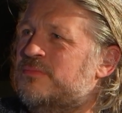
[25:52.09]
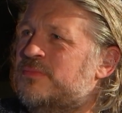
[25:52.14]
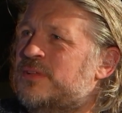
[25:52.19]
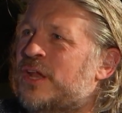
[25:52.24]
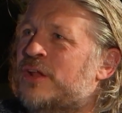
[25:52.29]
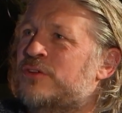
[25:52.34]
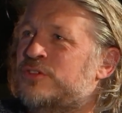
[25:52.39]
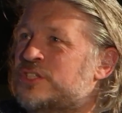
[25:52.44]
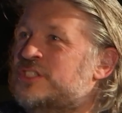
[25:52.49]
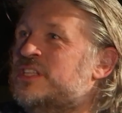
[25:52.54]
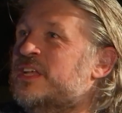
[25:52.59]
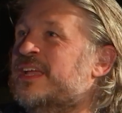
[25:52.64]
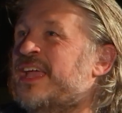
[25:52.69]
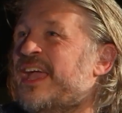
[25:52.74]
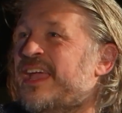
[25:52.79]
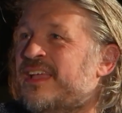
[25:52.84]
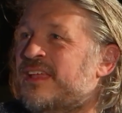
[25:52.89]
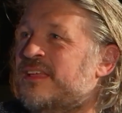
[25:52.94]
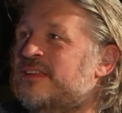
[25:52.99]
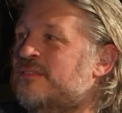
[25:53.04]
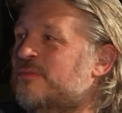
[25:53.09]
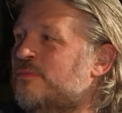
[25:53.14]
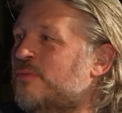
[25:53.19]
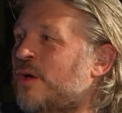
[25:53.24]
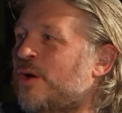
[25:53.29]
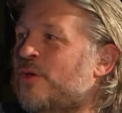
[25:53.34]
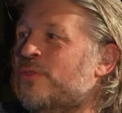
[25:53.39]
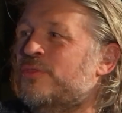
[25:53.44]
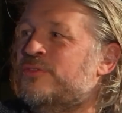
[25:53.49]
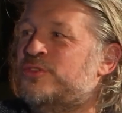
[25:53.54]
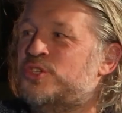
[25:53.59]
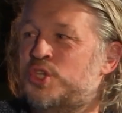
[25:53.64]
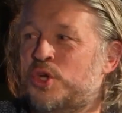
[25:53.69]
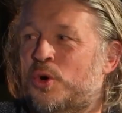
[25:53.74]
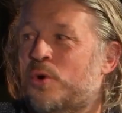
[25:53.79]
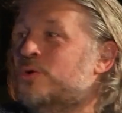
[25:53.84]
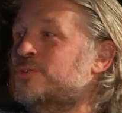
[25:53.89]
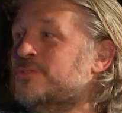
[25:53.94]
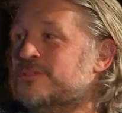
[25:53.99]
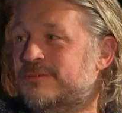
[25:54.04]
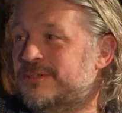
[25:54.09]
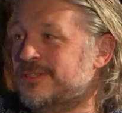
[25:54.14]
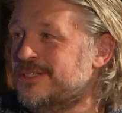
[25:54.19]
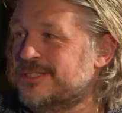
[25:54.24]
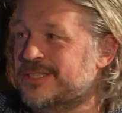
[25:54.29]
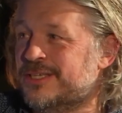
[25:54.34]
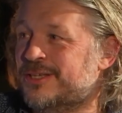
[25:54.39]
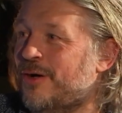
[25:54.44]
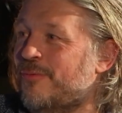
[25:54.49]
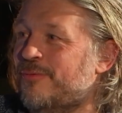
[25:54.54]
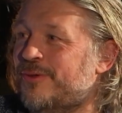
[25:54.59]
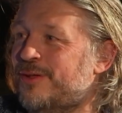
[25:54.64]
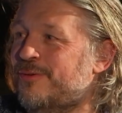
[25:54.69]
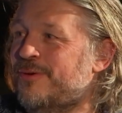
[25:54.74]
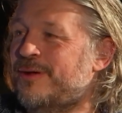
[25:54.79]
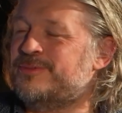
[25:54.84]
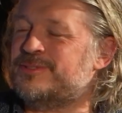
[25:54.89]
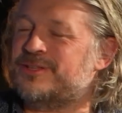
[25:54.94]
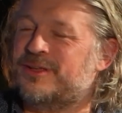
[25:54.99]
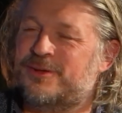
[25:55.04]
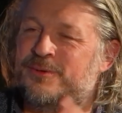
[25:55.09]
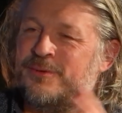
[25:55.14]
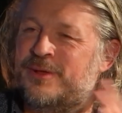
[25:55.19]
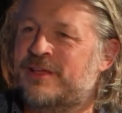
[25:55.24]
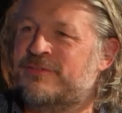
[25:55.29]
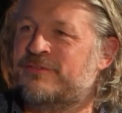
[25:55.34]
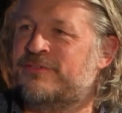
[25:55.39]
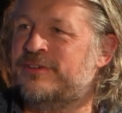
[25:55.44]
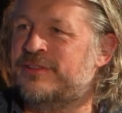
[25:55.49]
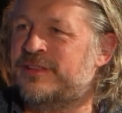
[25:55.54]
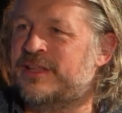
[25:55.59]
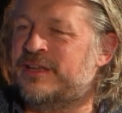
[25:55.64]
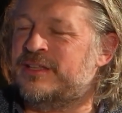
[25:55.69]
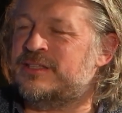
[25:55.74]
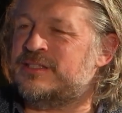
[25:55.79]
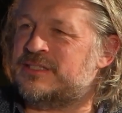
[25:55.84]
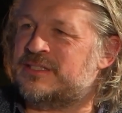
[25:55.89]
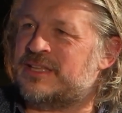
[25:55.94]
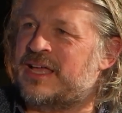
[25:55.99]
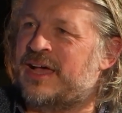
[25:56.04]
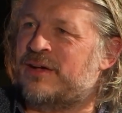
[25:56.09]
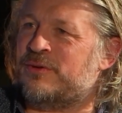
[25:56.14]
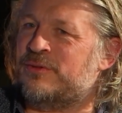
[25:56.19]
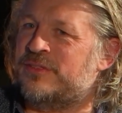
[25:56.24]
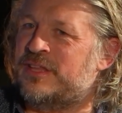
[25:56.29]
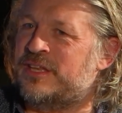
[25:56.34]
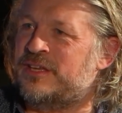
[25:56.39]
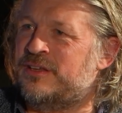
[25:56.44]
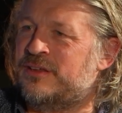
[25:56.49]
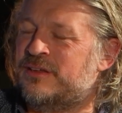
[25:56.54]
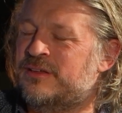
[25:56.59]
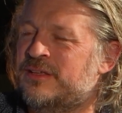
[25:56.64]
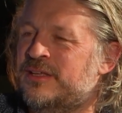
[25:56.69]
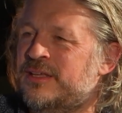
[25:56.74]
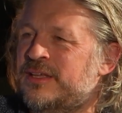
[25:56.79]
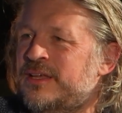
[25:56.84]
you know, just it getting in on Chortle, which is the comedy website or whatever, and then it's out, and then